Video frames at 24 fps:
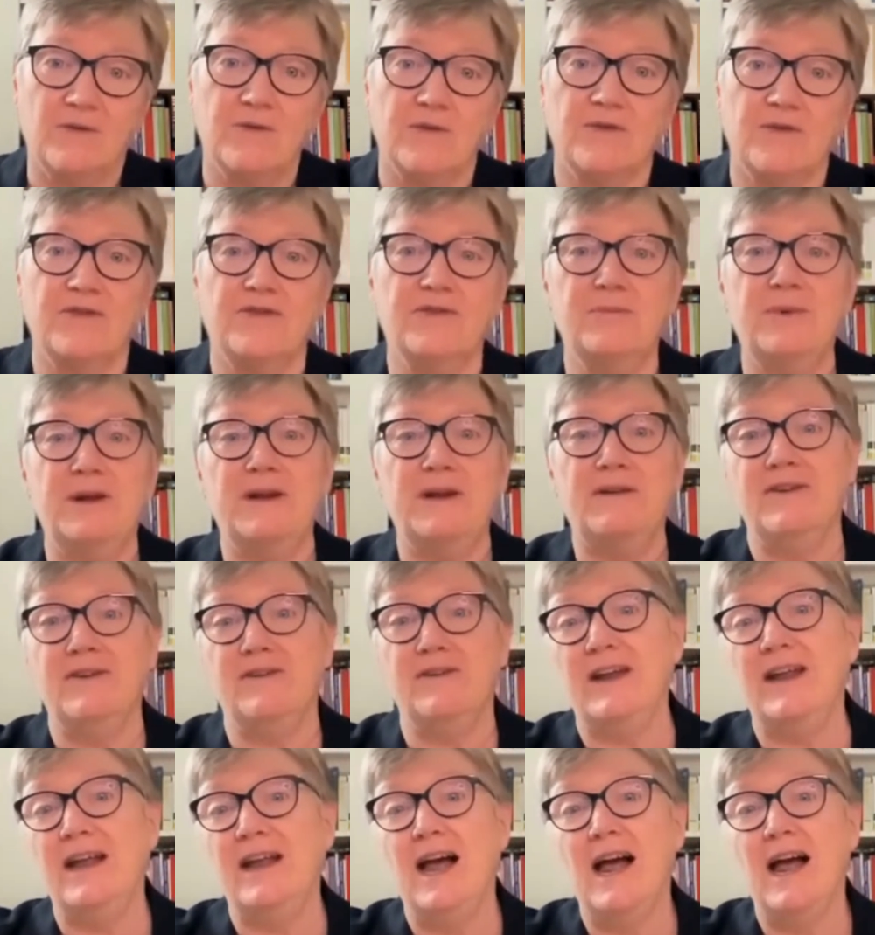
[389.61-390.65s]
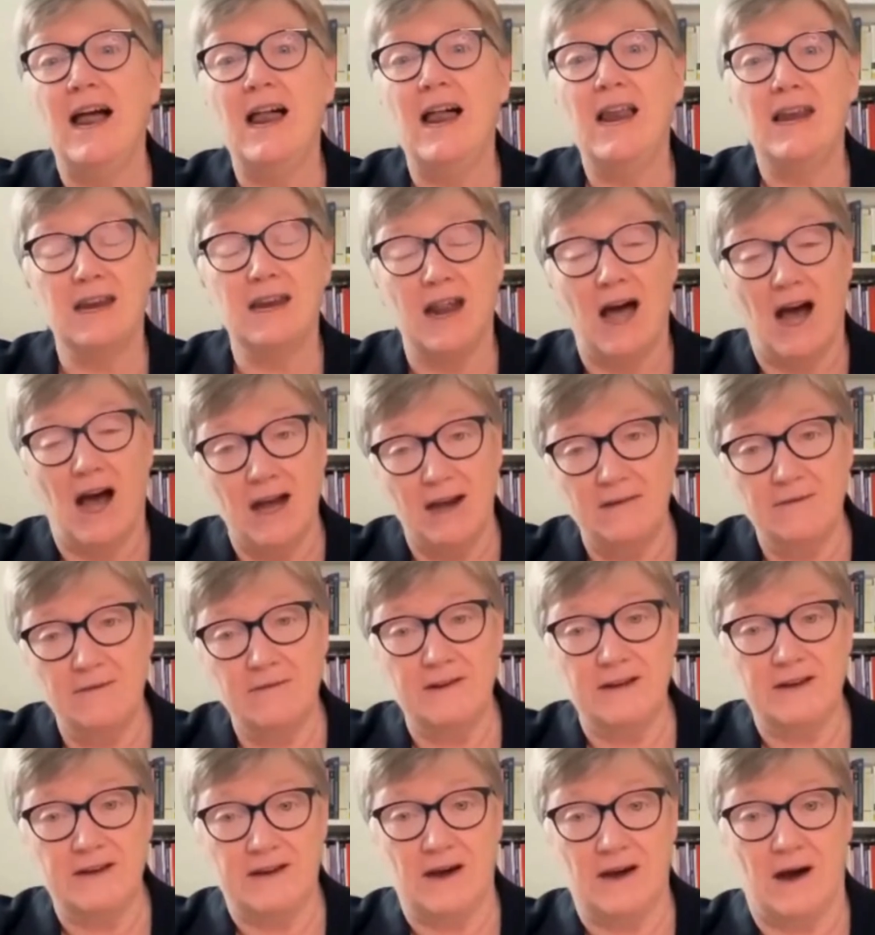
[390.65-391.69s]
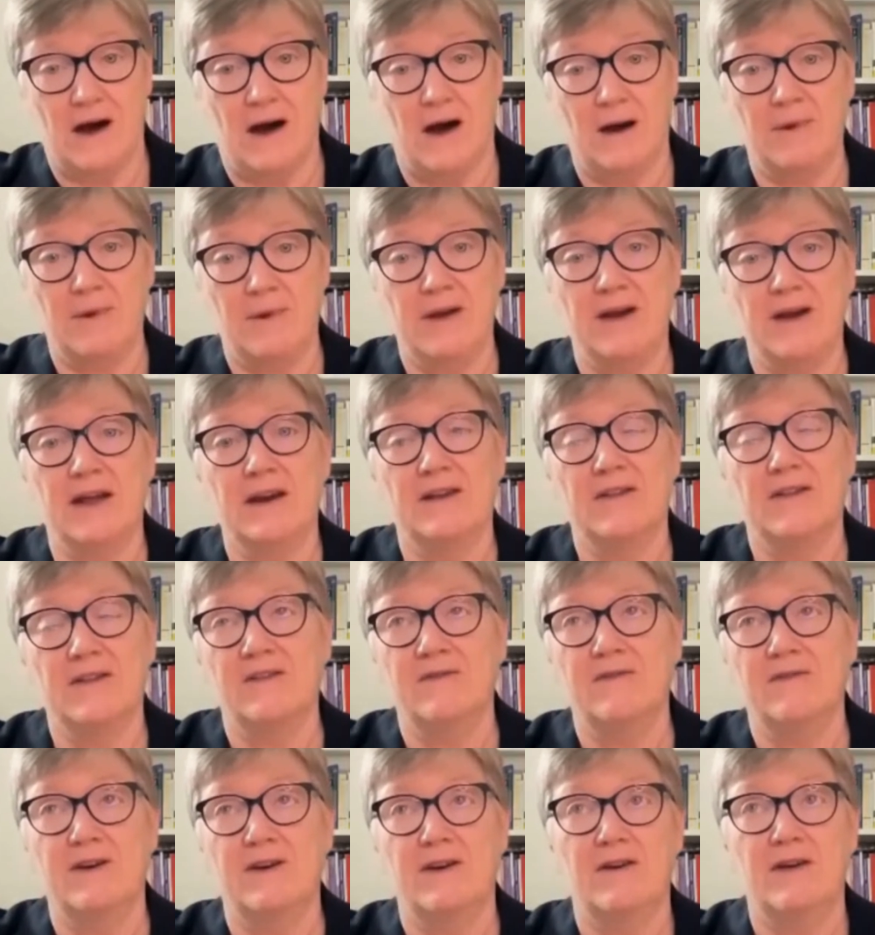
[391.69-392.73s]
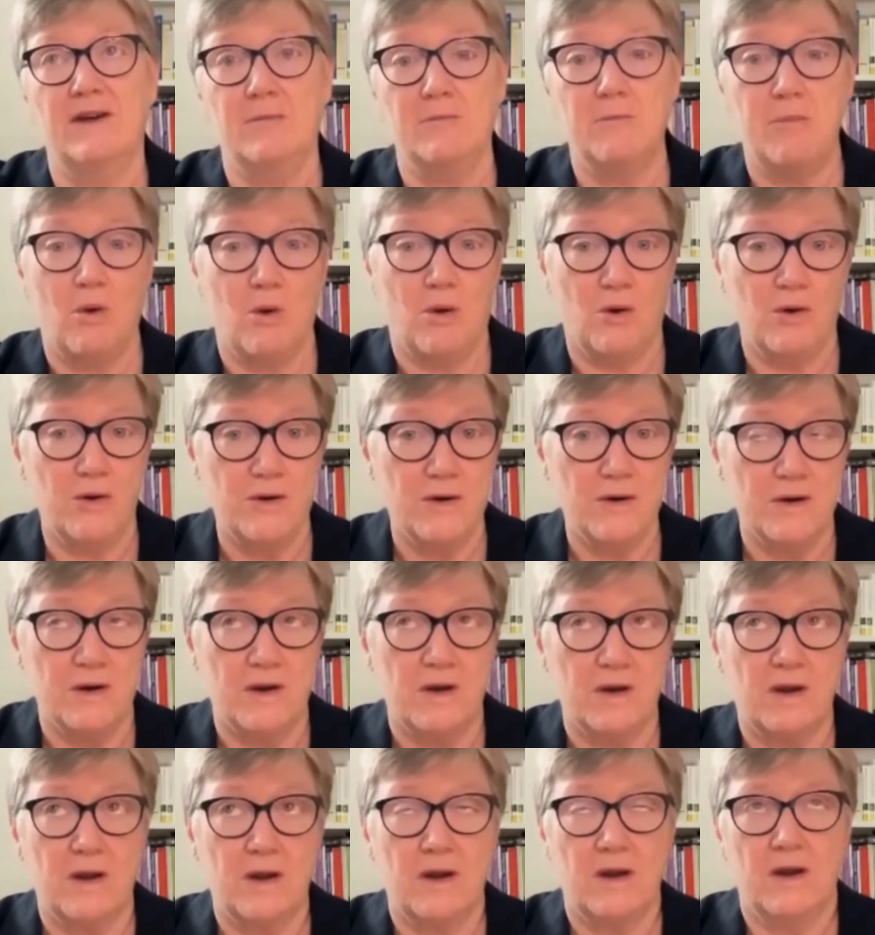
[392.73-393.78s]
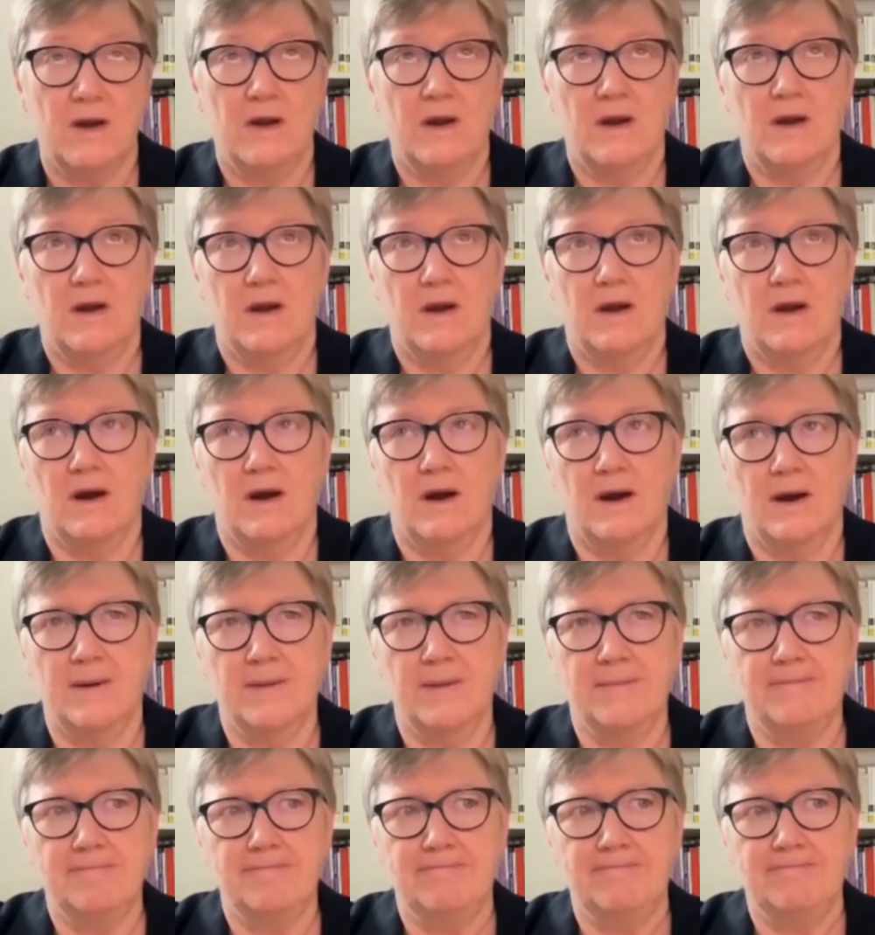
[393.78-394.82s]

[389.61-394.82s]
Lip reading: This has been a very lively topic, and it's a very important um,